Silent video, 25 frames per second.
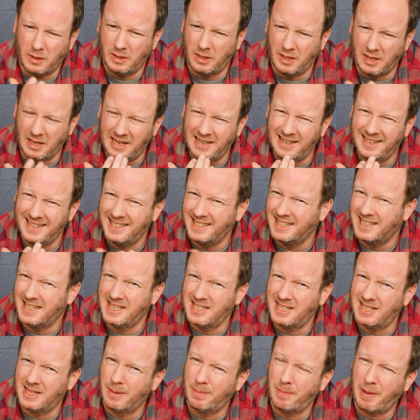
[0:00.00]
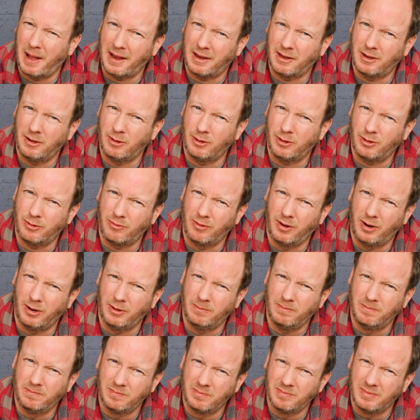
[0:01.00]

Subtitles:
that lingers in the back of your throat